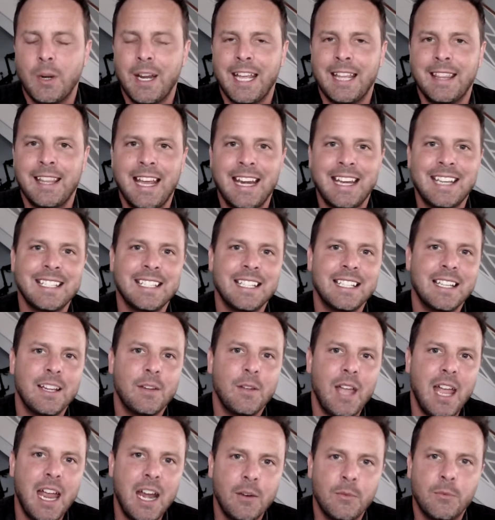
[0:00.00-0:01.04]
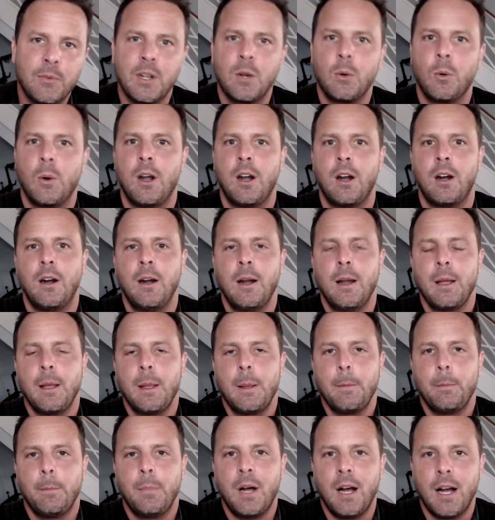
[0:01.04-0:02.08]
And that is everywhere
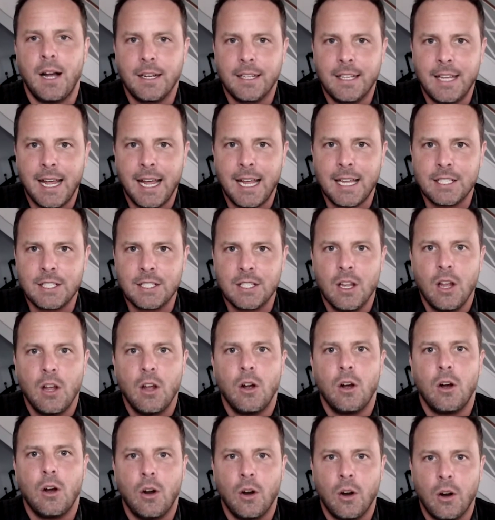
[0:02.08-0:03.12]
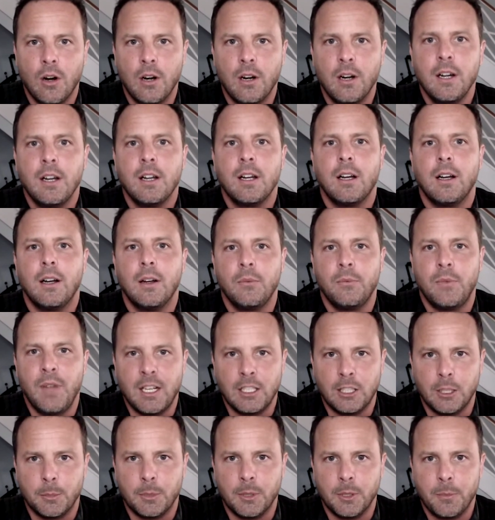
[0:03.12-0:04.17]
podcasts are
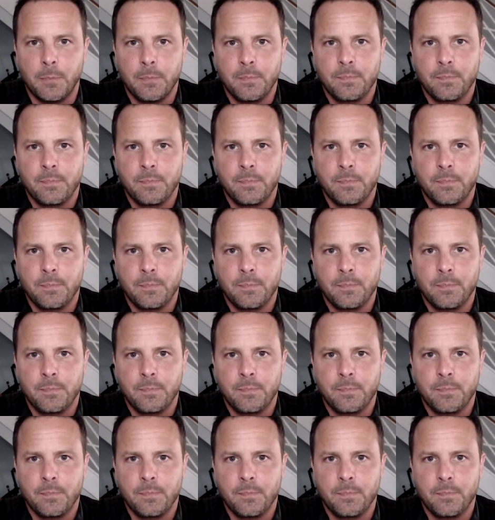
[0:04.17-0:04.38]
available.